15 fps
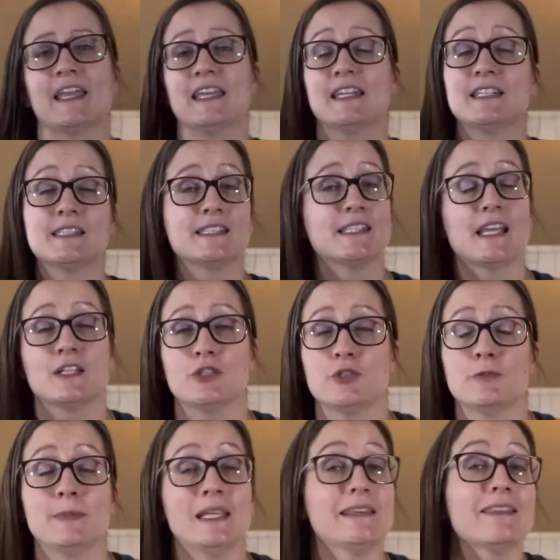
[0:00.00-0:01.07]
it is said to
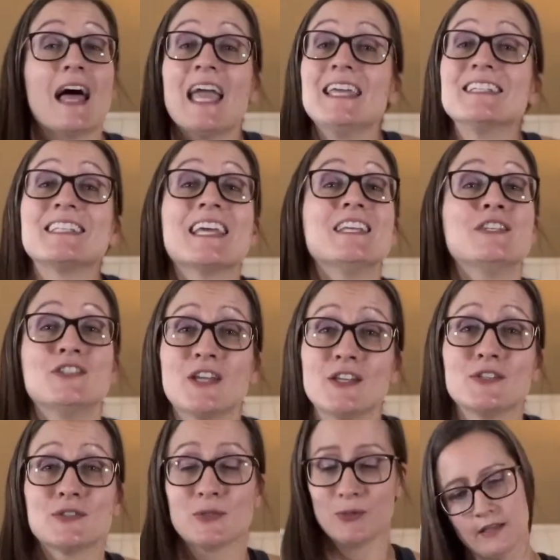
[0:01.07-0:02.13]
be light and
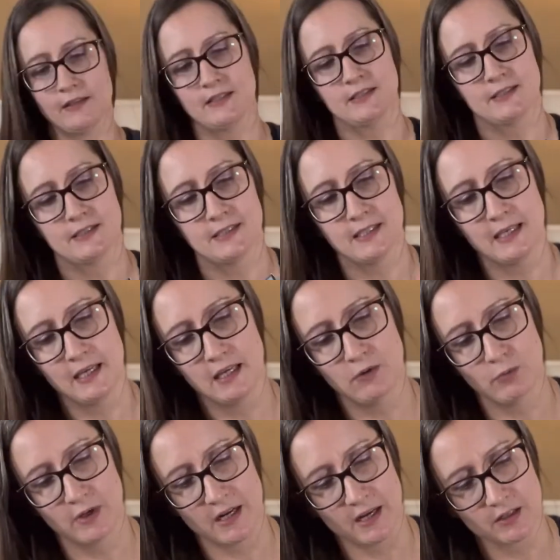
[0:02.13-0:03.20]
gentle. Let's see
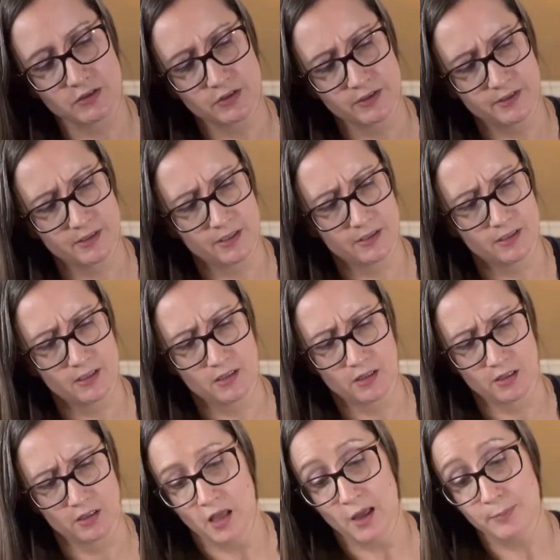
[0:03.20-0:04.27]
what it actually says
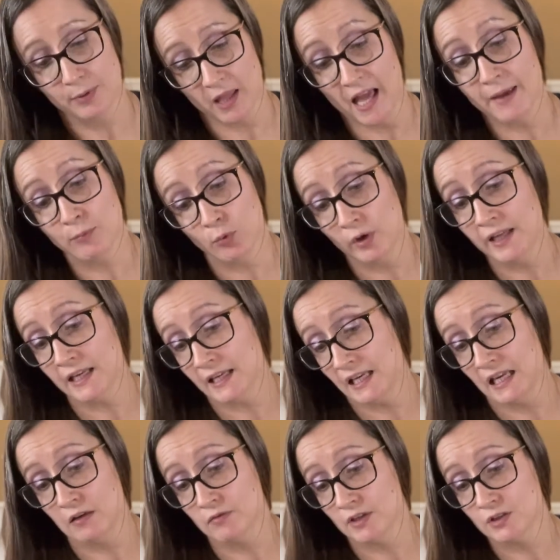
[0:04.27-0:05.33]
here. Apply morning and
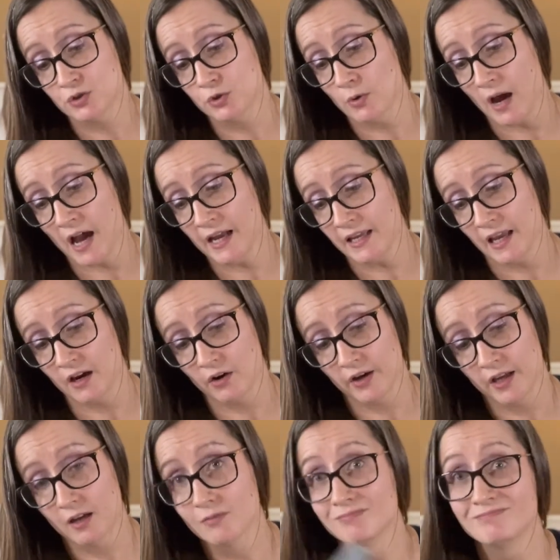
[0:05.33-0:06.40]
evening to eye
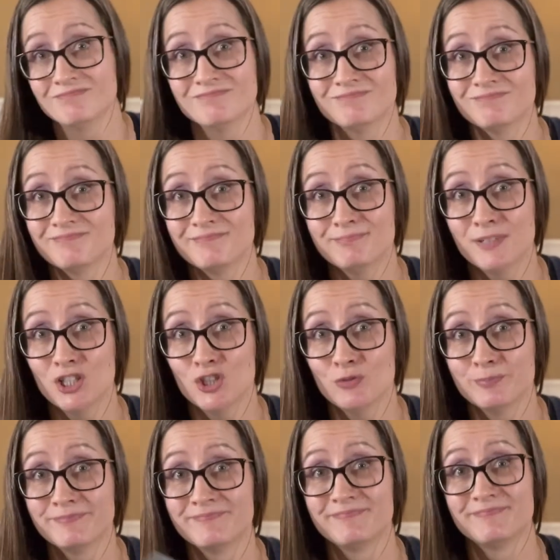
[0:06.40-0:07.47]
area. Boom.